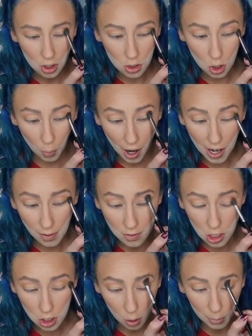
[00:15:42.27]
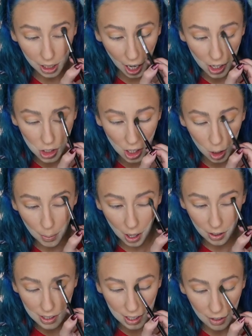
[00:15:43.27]
So I have so many eyeshadow
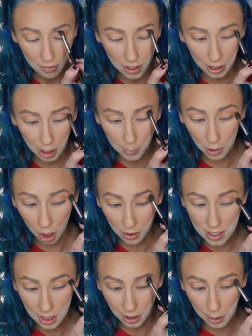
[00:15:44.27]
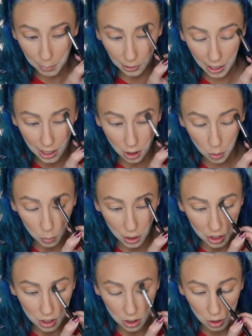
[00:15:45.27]
palettes and I feel like I'm constantly playing
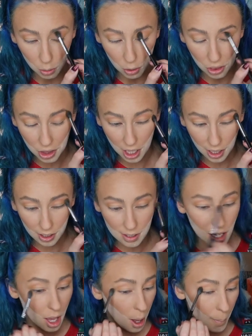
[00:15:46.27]
with new things.